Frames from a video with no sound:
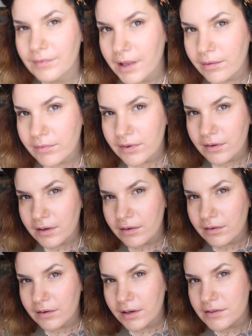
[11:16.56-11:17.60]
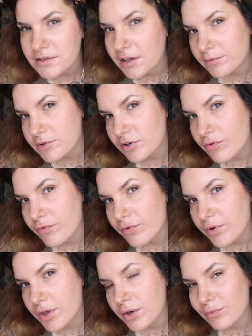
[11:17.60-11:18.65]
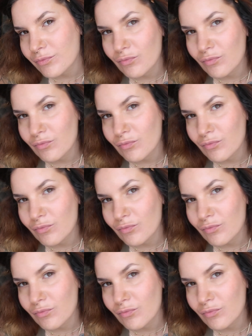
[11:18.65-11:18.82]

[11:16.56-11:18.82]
Let me do a little close-up shot for you.